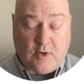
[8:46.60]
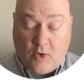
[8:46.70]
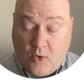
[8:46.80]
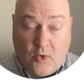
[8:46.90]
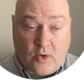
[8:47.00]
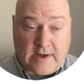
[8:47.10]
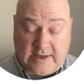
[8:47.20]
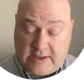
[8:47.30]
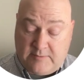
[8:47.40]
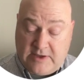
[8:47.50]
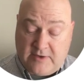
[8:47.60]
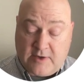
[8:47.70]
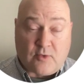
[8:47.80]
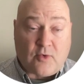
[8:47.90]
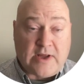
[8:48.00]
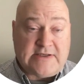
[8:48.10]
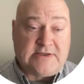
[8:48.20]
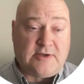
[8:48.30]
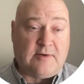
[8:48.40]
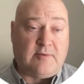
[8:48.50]
or it could be the
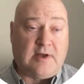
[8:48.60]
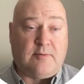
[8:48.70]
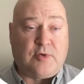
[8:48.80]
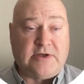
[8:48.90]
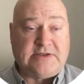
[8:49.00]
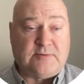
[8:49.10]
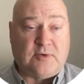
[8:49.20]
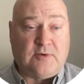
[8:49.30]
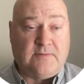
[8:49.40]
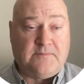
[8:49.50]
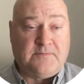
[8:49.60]
original uh, principal